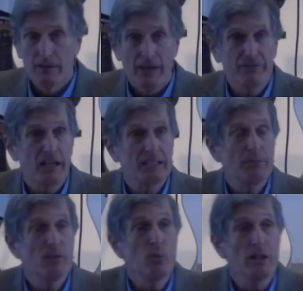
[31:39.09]
I've got to
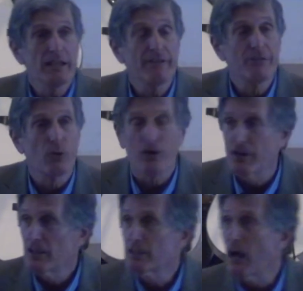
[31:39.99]
be willing for
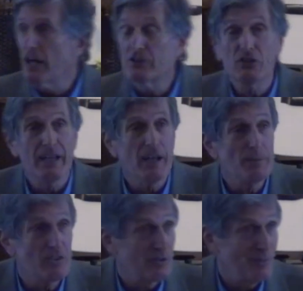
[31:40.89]
God to tell
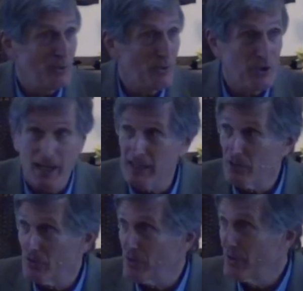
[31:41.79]
me some new
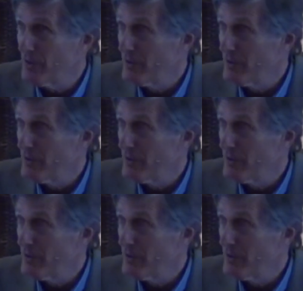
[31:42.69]
things.